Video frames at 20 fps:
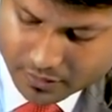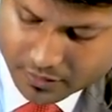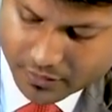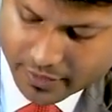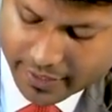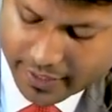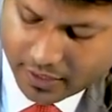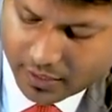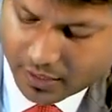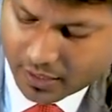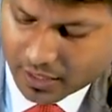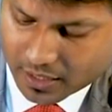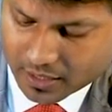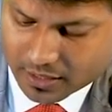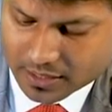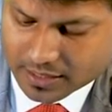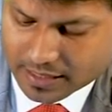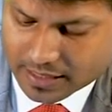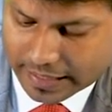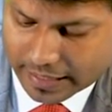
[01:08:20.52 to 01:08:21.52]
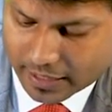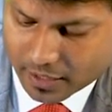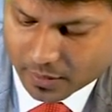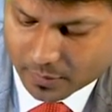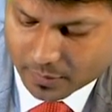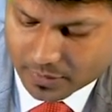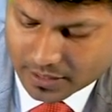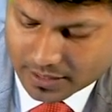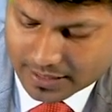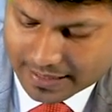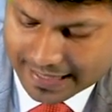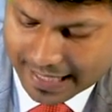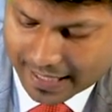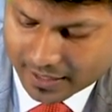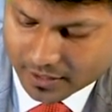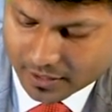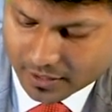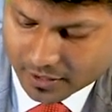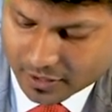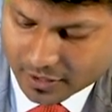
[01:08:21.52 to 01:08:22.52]
right? Another synonym is
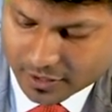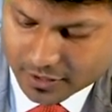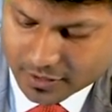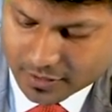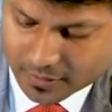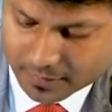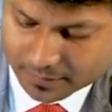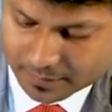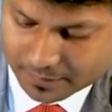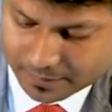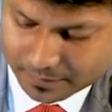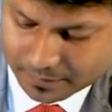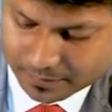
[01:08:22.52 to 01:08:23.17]
saturnism,